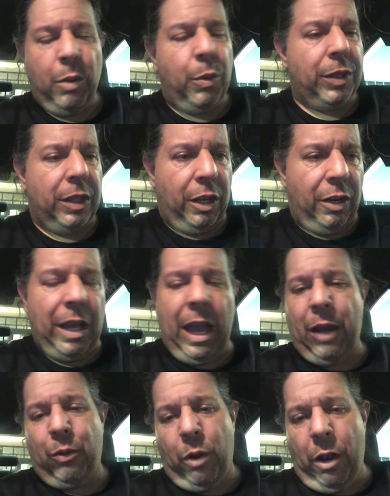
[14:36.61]
With a little
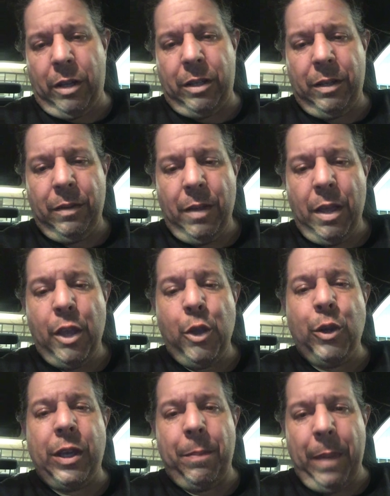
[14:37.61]
hard work,
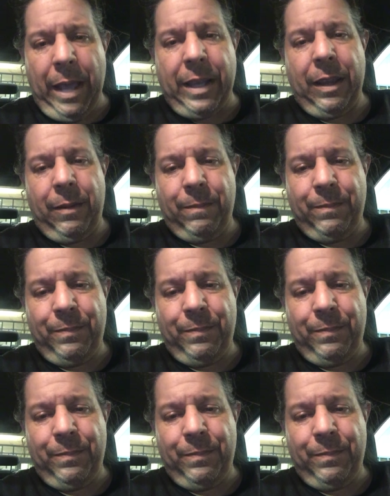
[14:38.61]
you can make it.